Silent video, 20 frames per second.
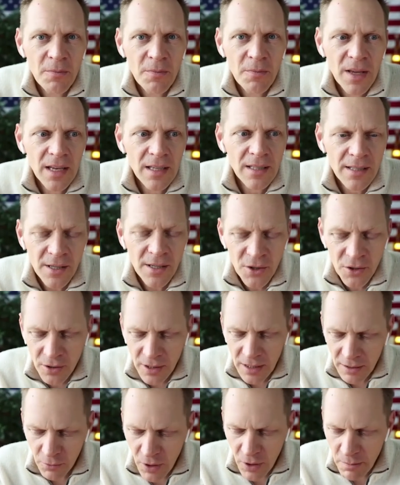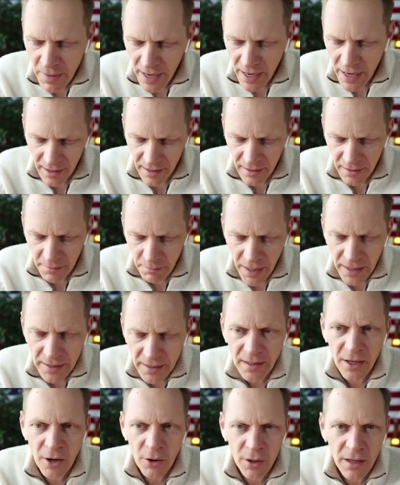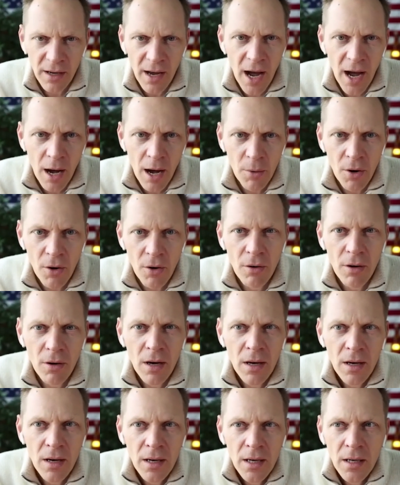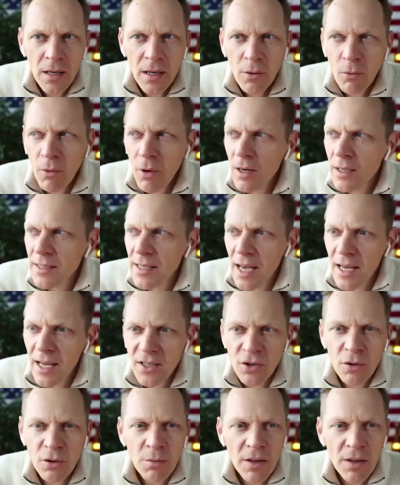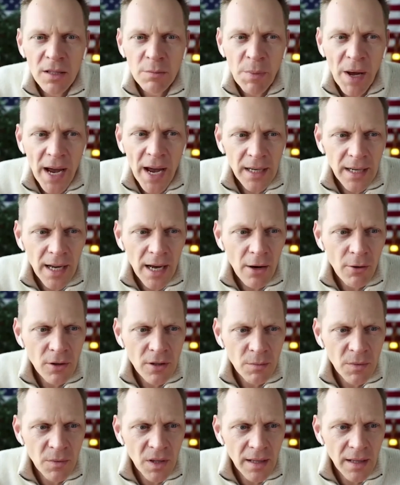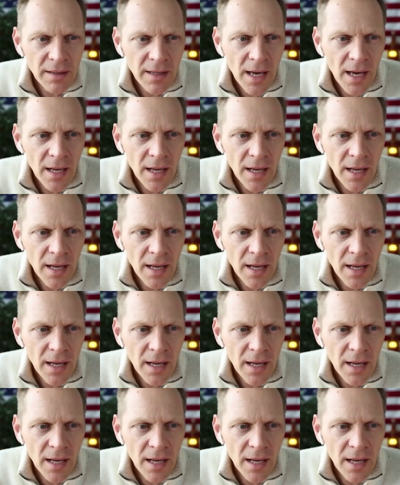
essentially, we met in Mexico in Cabo what is that two months back now or something like that yeah